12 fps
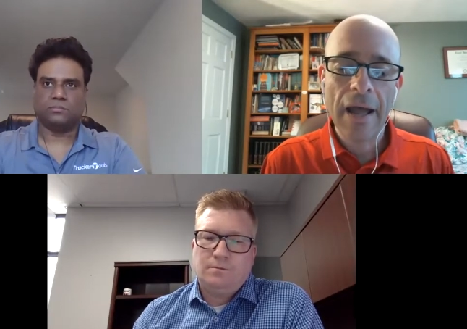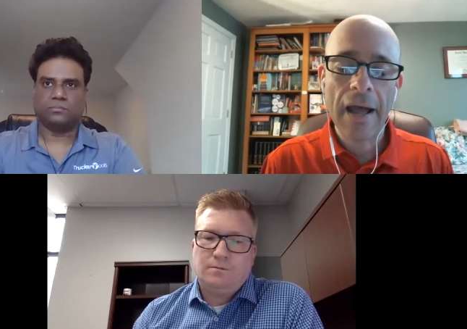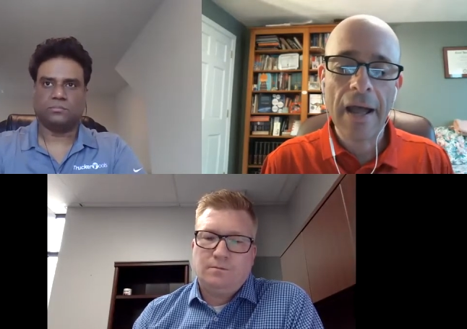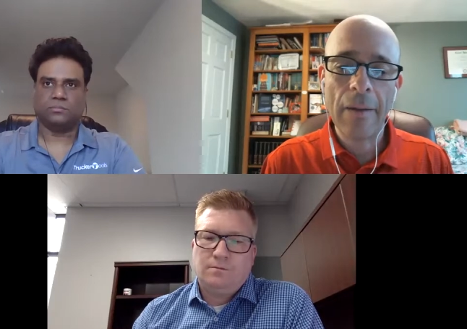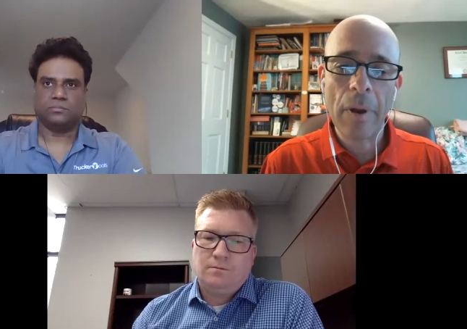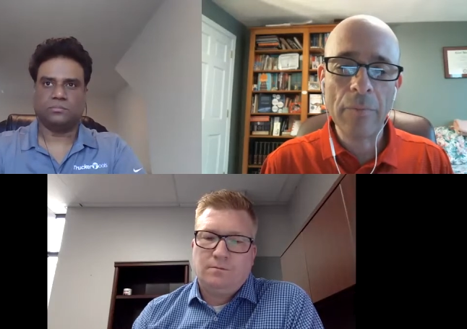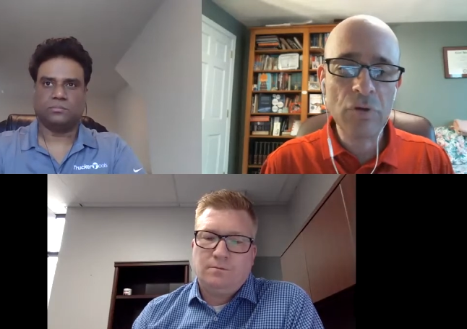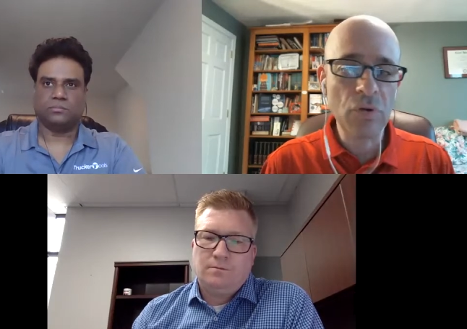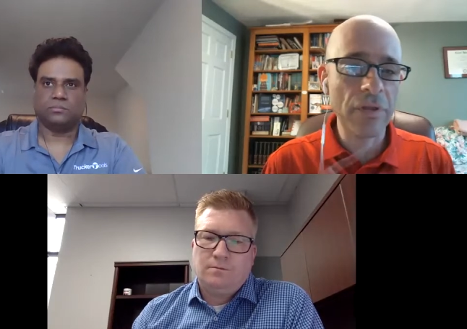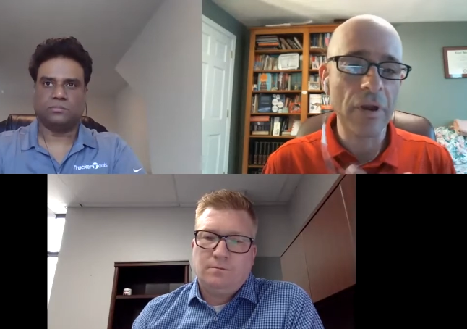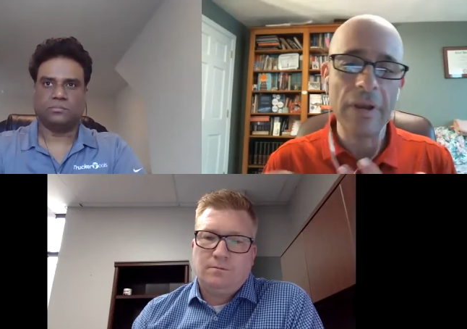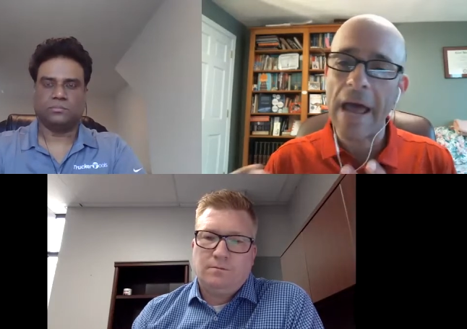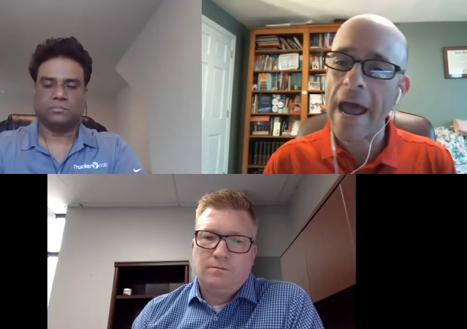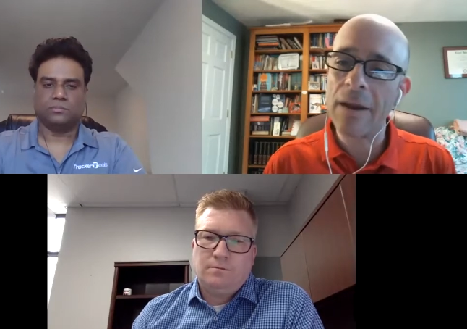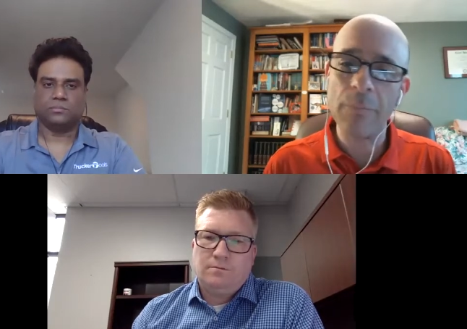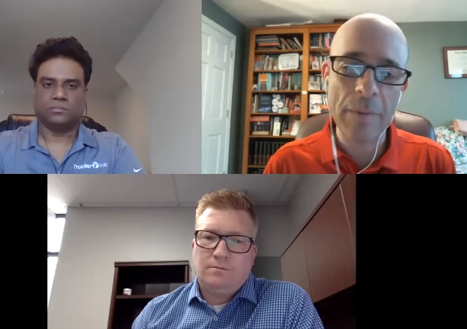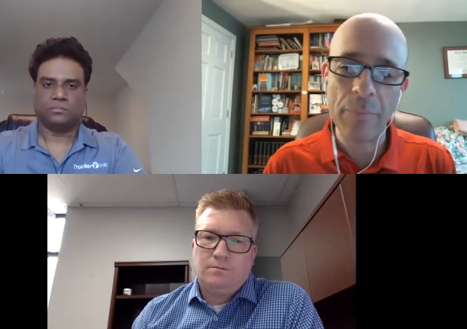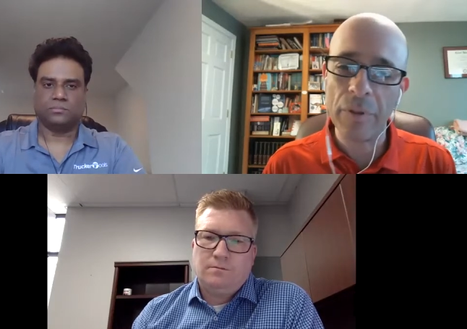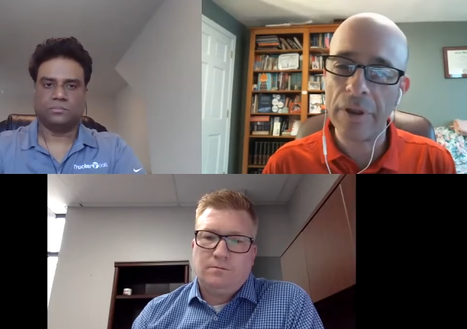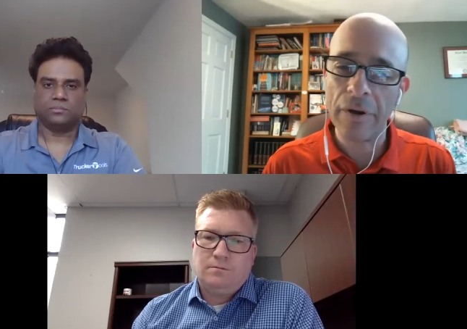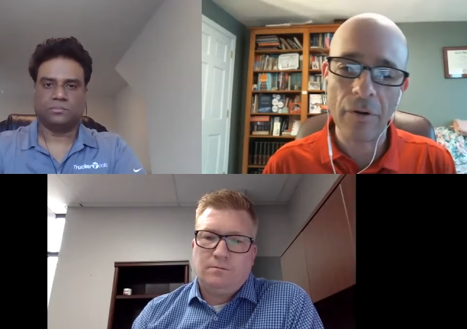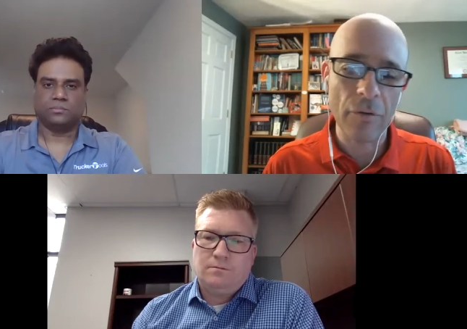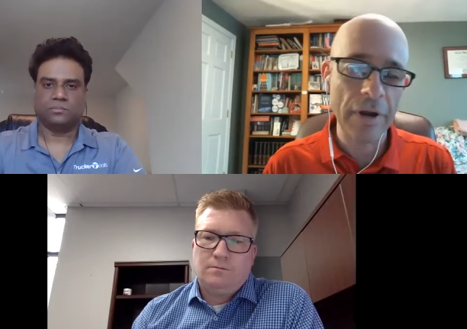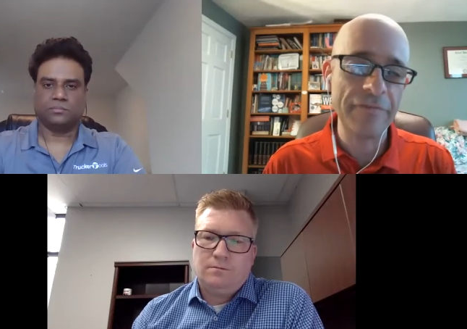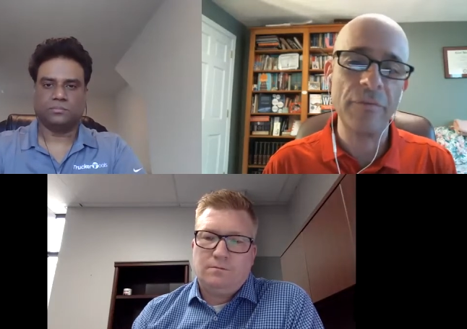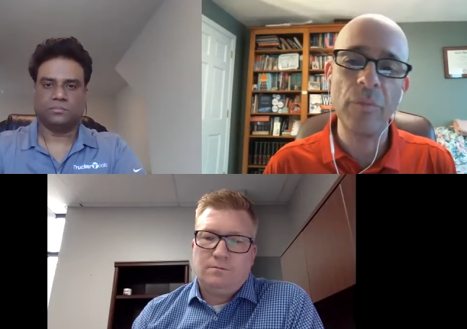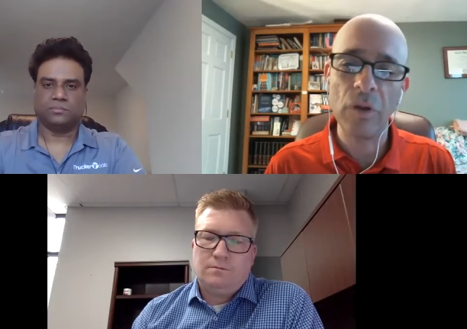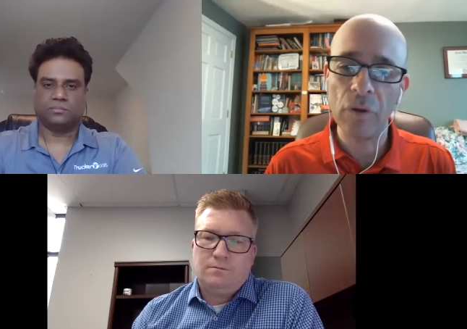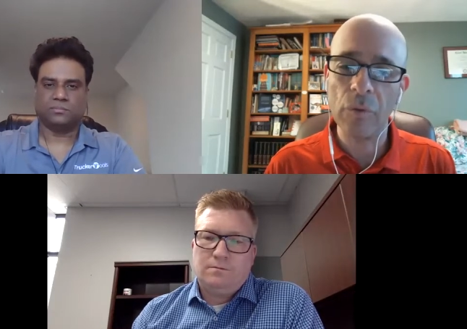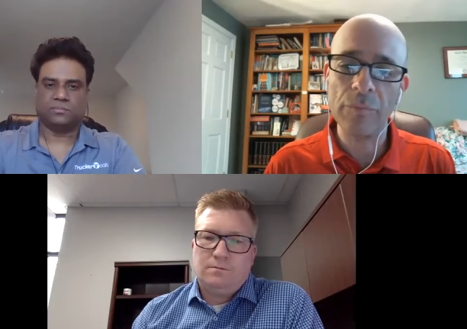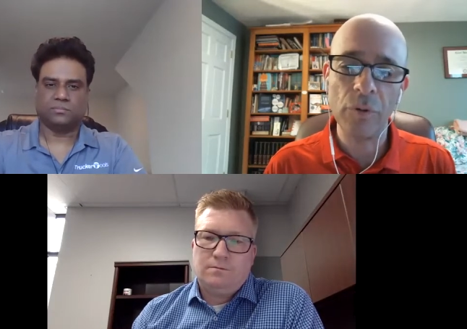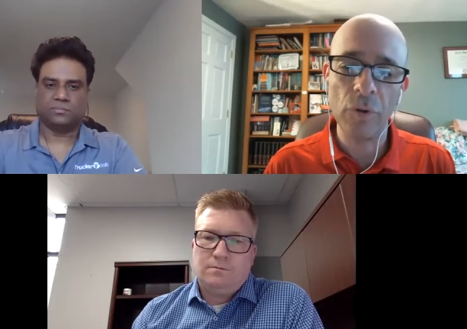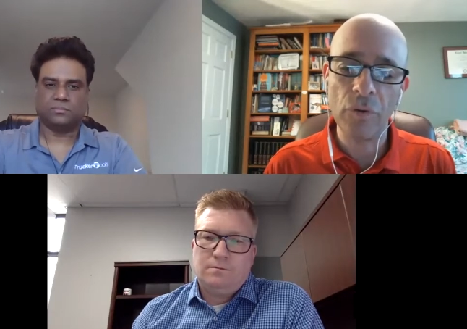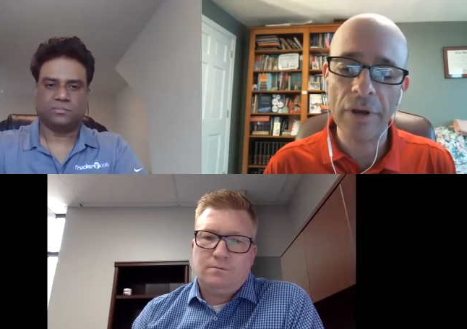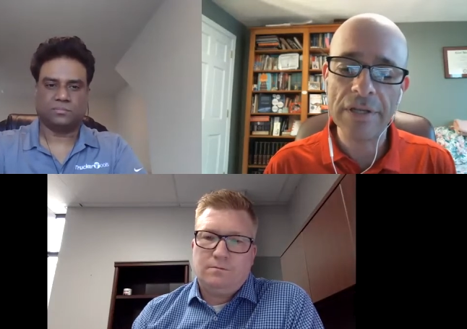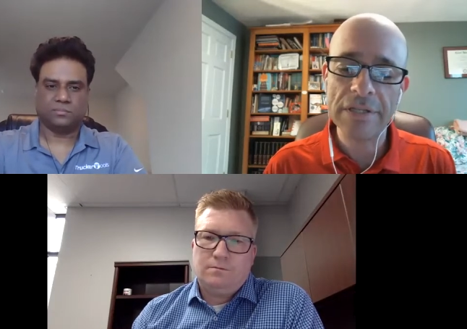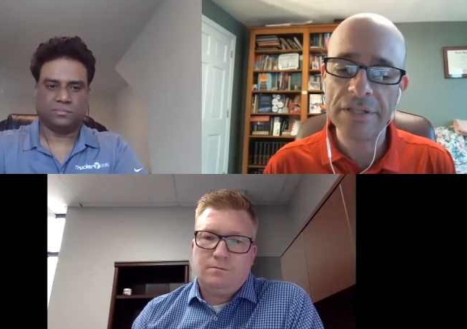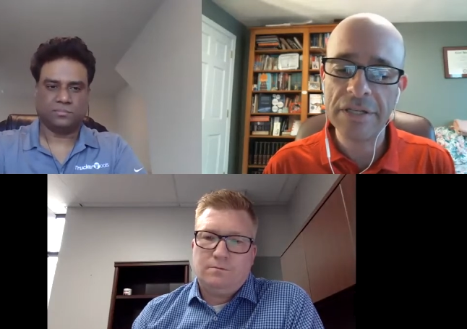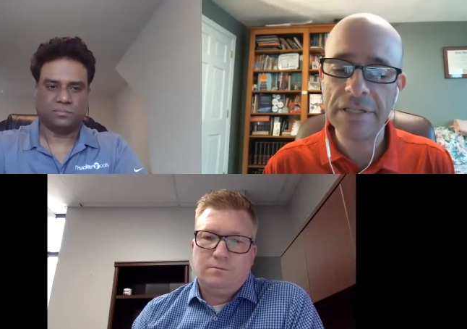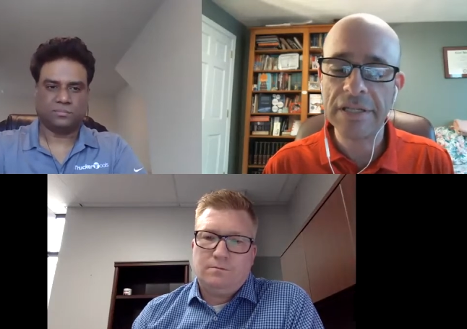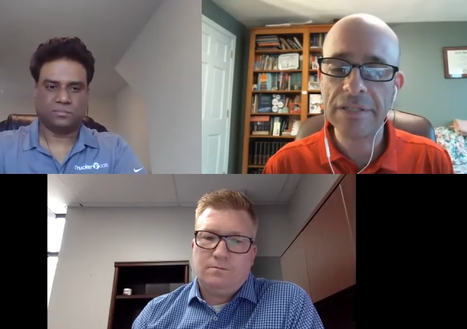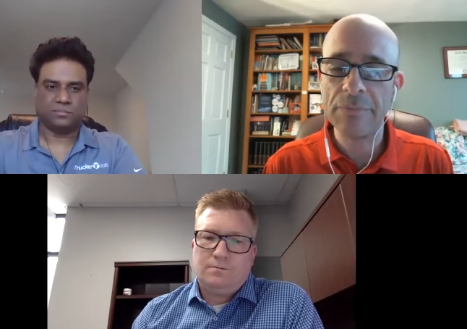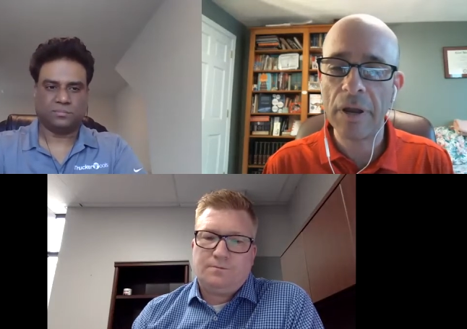Speaker 1: um, I'm sure there are a lot of people that are already familiar with Blue Grace Logistics,